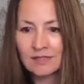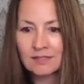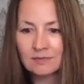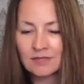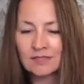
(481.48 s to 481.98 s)

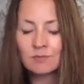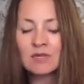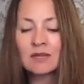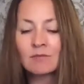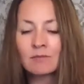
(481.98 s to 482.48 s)
it's, it's
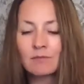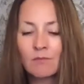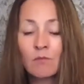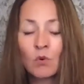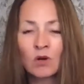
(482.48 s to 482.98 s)
being
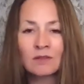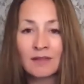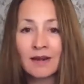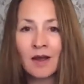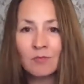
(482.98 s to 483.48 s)
more
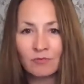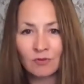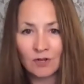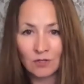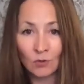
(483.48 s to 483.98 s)
lit up
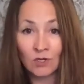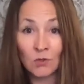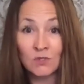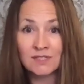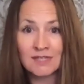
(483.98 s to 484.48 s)
for you, or
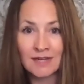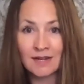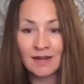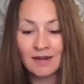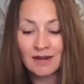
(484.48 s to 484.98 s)
you're seeing
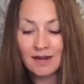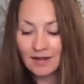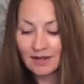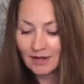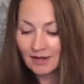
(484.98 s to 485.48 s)
it,
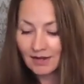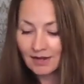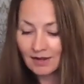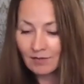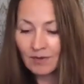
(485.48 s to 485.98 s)

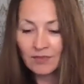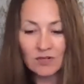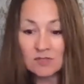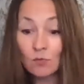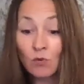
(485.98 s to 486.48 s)
but
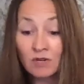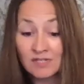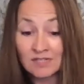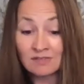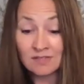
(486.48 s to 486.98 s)
there's more to
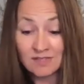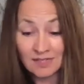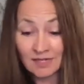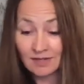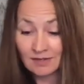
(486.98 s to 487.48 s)
even
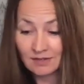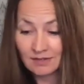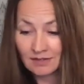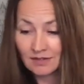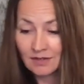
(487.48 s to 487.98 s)
see.
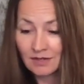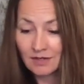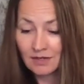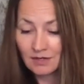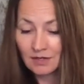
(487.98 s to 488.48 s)

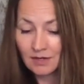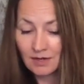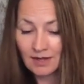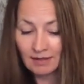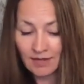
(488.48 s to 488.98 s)

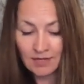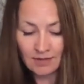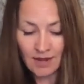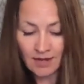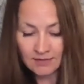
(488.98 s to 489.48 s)
I like
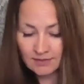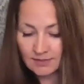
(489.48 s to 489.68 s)
that,